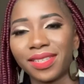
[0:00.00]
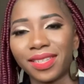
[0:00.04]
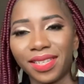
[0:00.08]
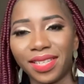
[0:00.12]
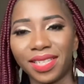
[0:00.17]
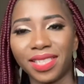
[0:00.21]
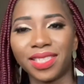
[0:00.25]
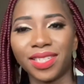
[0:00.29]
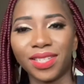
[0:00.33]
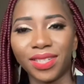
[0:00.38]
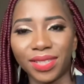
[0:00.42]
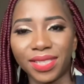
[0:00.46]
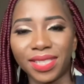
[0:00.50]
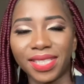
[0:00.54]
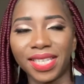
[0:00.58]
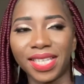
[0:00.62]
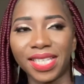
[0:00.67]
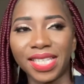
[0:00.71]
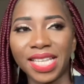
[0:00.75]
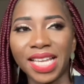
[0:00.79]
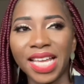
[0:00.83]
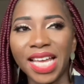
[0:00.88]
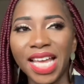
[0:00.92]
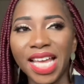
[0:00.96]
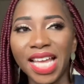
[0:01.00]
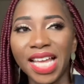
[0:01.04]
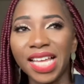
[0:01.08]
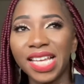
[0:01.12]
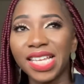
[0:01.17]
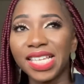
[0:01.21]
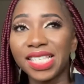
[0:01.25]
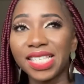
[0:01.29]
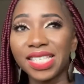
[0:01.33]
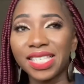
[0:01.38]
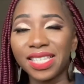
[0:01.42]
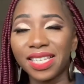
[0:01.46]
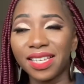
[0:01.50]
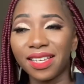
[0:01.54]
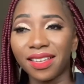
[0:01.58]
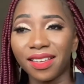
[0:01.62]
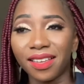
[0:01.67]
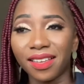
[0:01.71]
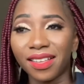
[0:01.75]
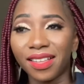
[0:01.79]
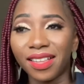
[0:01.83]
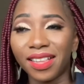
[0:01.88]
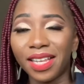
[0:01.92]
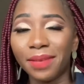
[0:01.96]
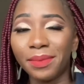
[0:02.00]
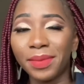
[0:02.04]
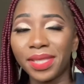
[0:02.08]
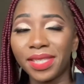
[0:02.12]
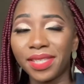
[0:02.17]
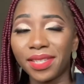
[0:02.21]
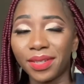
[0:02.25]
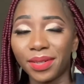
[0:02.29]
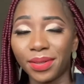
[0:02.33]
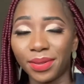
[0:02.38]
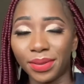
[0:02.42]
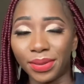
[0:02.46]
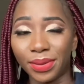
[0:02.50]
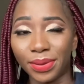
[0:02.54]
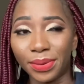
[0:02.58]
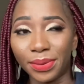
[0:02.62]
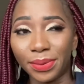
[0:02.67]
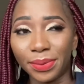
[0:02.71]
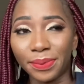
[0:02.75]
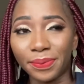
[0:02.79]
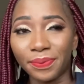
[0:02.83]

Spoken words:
just it. See, let me tell you,